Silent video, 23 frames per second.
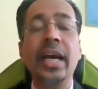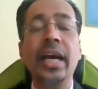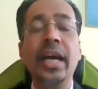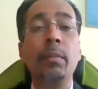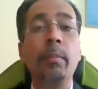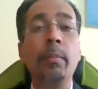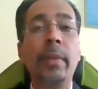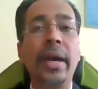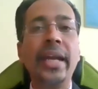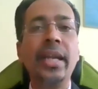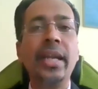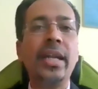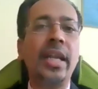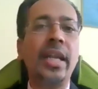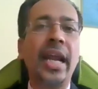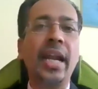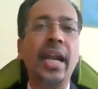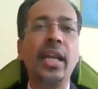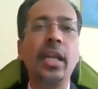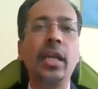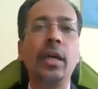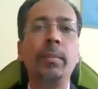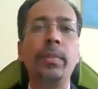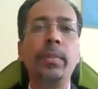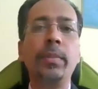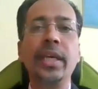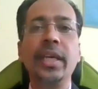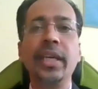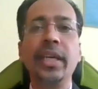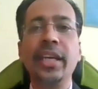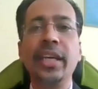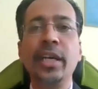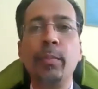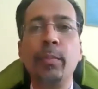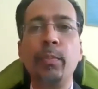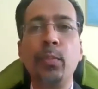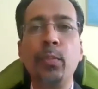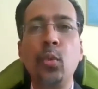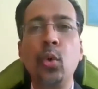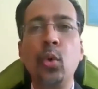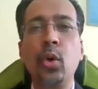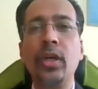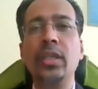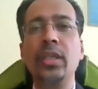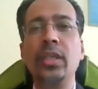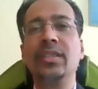and might land up taking a
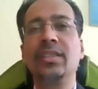poor